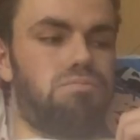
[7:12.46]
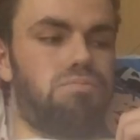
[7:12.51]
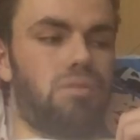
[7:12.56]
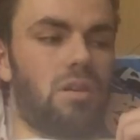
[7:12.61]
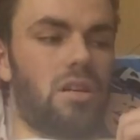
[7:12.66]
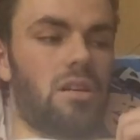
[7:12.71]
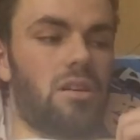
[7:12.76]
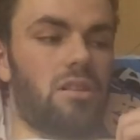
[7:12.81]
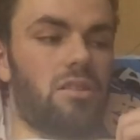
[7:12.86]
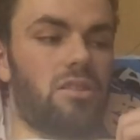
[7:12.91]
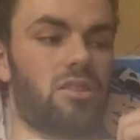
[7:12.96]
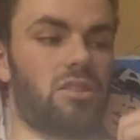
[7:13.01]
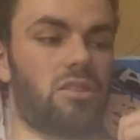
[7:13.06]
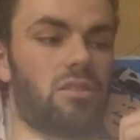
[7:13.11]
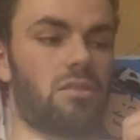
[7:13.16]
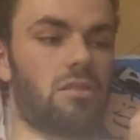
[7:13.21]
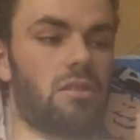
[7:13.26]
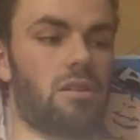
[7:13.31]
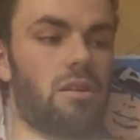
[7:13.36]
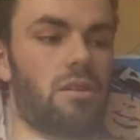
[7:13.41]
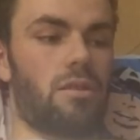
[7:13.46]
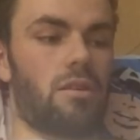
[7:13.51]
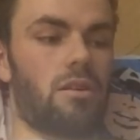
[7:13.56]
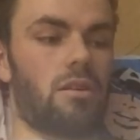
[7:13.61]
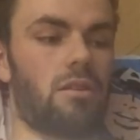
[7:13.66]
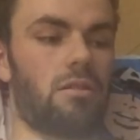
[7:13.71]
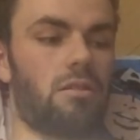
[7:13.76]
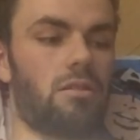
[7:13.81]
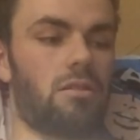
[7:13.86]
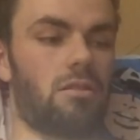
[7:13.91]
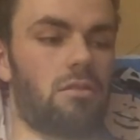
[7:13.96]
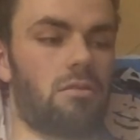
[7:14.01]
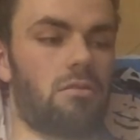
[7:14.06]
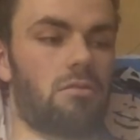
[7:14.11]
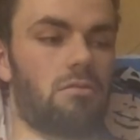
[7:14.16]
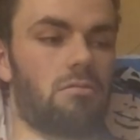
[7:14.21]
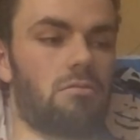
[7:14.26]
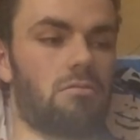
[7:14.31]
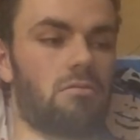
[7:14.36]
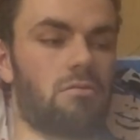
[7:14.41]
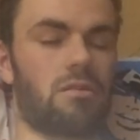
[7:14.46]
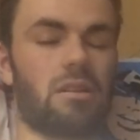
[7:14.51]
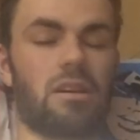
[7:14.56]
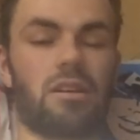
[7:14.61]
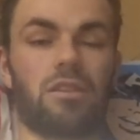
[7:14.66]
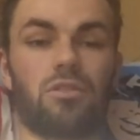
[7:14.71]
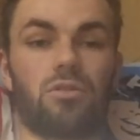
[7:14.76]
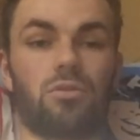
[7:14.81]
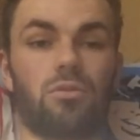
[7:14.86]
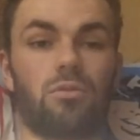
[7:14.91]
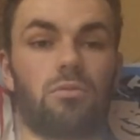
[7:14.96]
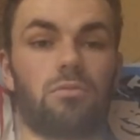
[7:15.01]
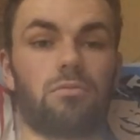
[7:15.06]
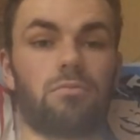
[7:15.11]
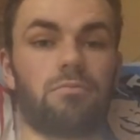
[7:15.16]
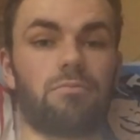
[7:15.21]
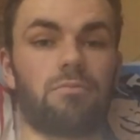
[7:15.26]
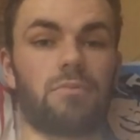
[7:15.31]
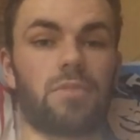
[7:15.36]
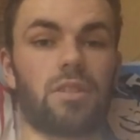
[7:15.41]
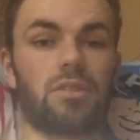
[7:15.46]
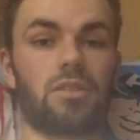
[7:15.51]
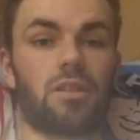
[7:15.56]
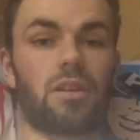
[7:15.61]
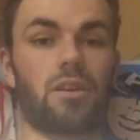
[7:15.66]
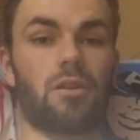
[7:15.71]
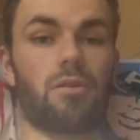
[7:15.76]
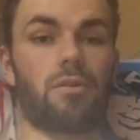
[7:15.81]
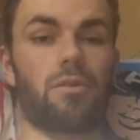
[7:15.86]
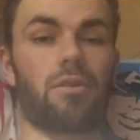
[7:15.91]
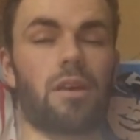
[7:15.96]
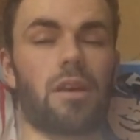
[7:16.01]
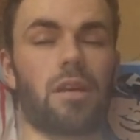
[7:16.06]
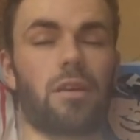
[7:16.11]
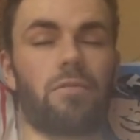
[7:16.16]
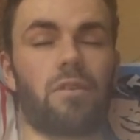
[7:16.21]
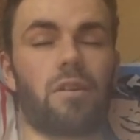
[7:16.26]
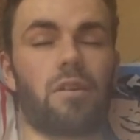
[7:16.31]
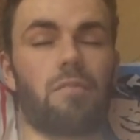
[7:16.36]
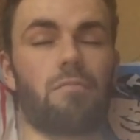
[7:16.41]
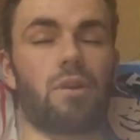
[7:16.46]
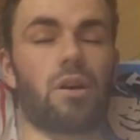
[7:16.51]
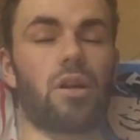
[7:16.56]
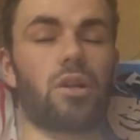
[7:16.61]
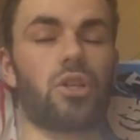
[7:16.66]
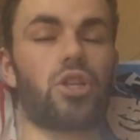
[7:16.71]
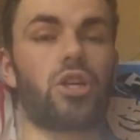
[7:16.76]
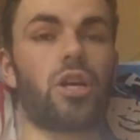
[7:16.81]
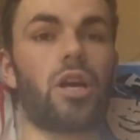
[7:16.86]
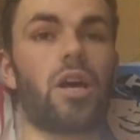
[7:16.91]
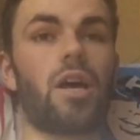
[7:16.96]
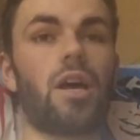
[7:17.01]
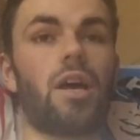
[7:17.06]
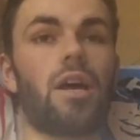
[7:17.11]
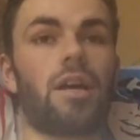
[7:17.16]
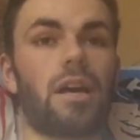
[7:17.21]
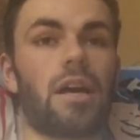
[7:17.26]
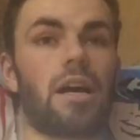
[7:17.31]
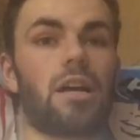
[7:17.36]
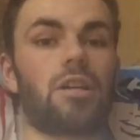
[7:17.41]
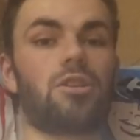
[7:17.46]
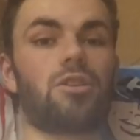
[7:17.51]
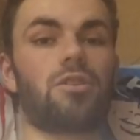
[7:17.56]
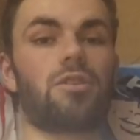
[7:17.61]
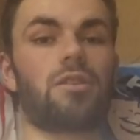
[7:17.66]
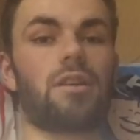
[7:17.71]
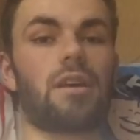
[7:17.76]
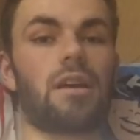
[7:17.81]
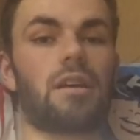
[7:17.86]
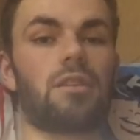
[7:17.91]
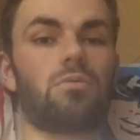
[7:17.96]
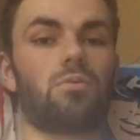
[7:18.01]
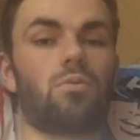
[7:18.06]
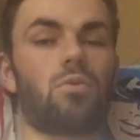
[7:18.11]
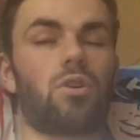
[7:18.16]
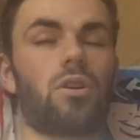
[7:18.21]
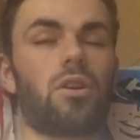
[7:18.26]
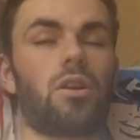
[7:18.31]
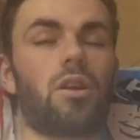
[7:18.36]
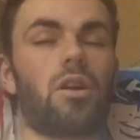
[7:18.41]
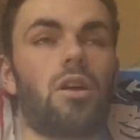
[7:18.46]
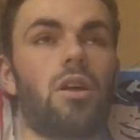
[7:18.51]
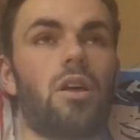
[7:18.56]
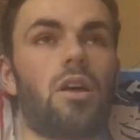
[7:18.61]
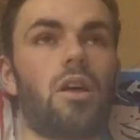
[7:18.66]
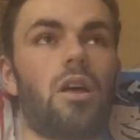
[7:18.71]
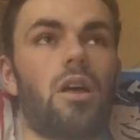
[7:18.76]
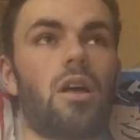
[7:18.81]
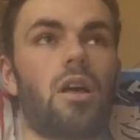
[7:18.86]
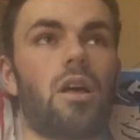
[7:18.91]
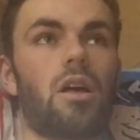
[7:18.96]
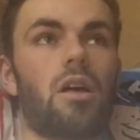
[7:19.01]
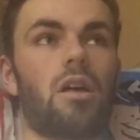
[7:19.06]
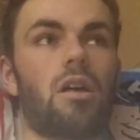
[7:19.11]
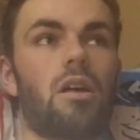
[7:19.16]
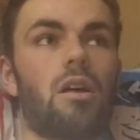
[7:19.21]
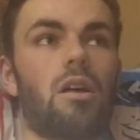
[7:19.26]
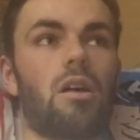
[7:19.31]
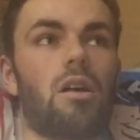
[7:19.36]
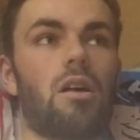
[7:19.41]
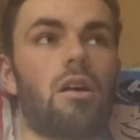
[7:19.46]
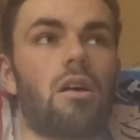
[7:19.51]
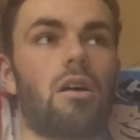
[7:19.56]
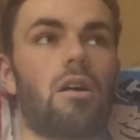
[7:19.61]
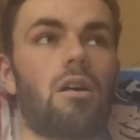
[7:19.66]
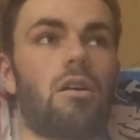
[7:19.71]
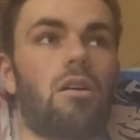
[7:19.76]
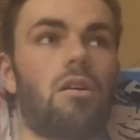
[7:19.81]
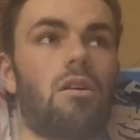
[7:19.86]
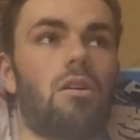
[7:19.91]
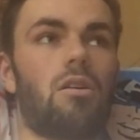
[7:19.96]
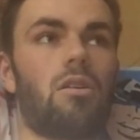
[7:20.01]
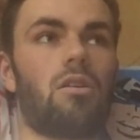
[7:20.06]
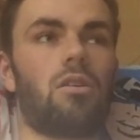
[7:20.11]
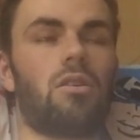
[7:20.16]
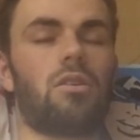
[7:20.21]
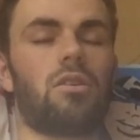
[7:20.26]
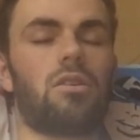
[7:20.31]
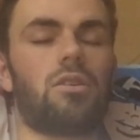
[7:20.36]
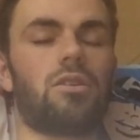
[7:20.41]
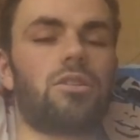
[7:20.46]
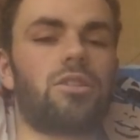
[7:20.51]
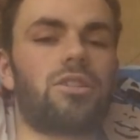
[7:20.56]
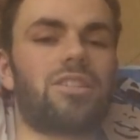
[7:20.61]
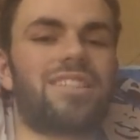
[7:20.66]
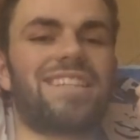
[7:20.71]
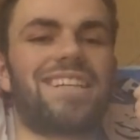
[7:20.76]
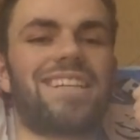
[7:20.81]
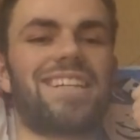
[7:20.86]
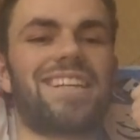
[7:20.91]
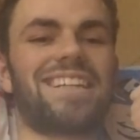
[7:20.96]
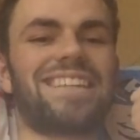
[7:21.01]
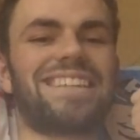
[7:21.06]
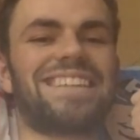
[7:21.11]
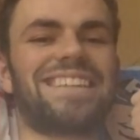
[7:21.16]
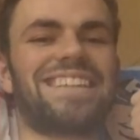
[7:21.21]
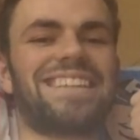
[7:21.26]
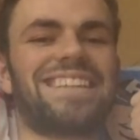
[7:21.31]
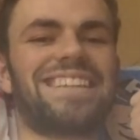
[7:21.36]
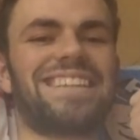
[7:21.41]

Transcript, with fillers: But I think that is all. So thank you very much. Catch you in the next one. Uh, see you then.